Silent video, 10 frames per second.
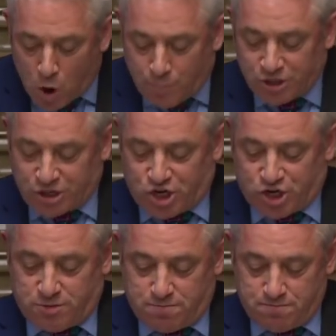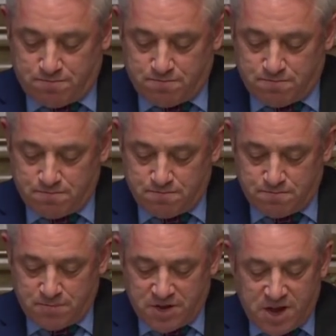proposition
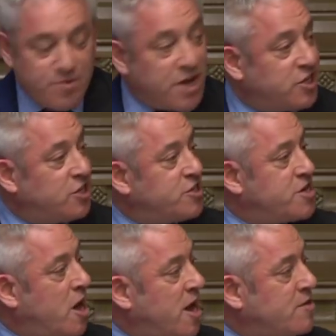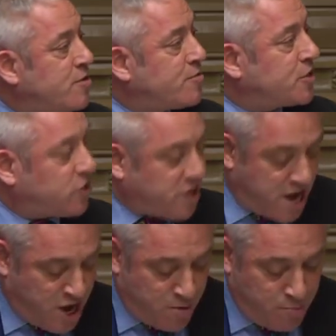that is neither the
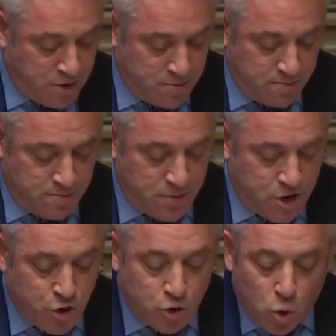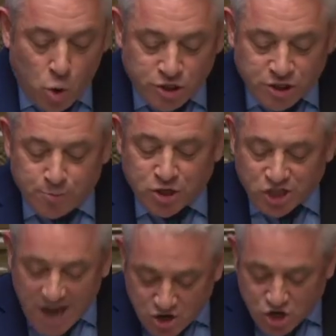same nor
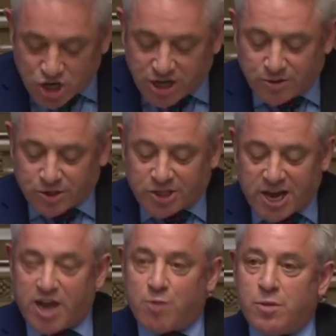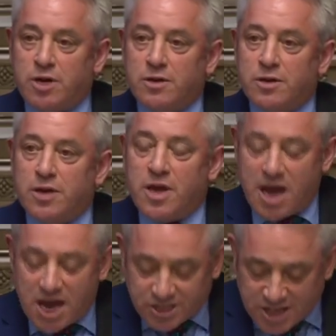substantially the same
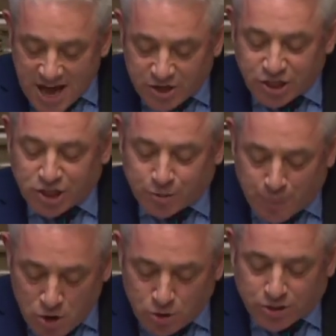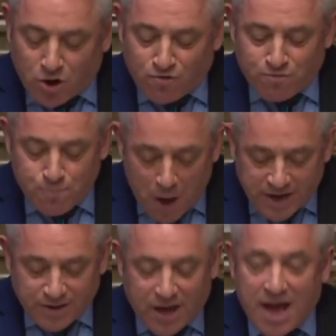as that disposed of
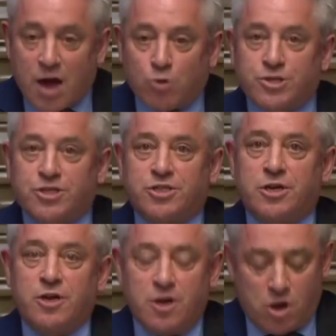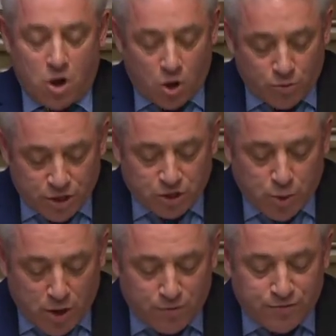by the House on the
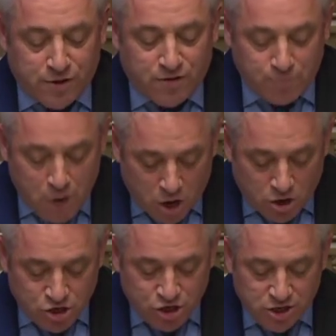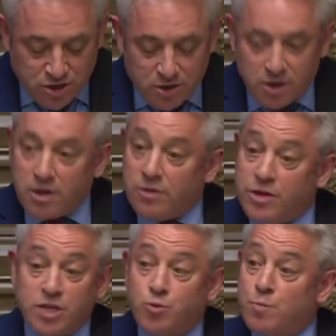12th of March,
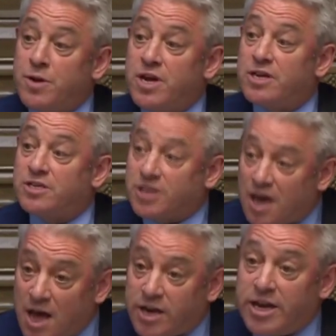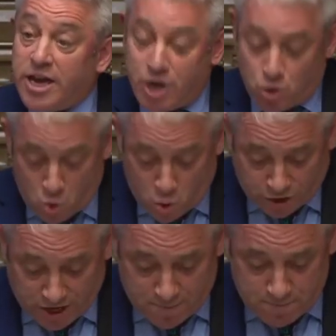this would be entirely in
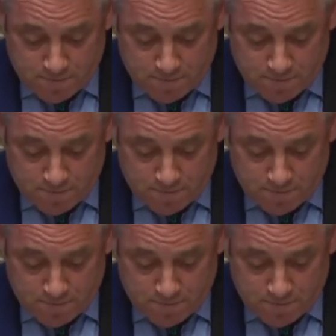order.